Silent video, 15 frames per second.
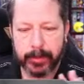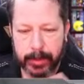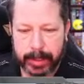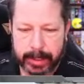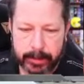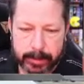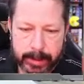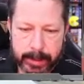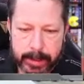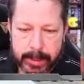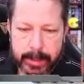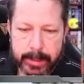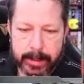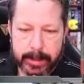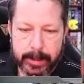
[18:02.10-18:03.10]
now.
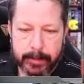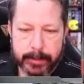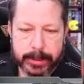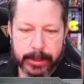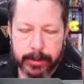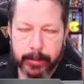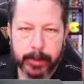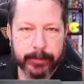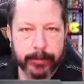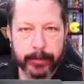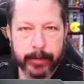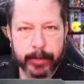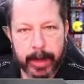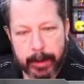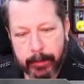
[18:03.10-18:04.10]
So
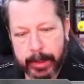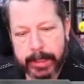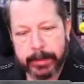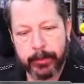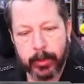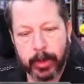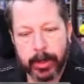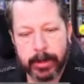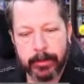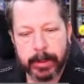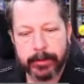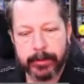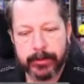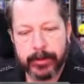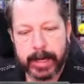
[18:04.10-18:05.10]
I wouldn't worry
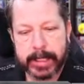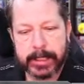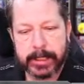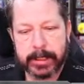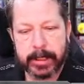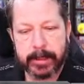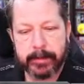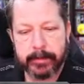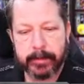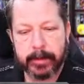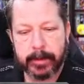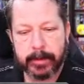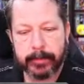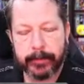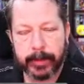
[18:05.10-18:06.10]
with retraction and
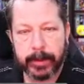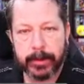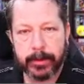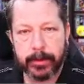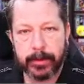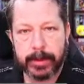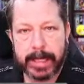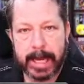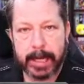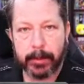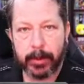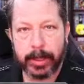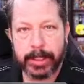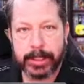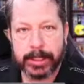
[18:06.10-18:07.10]
flow
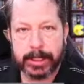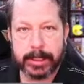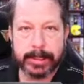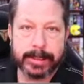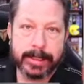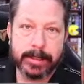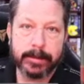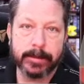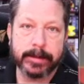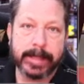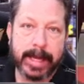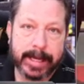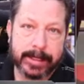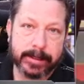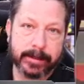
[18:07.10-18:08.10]
calibrations until
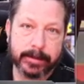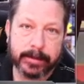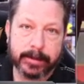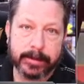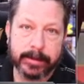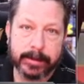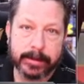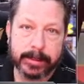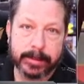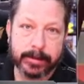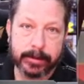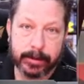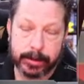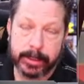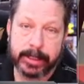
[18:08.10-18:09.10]
that is
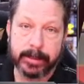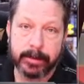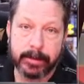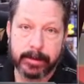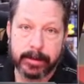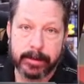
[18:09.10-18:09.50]
good.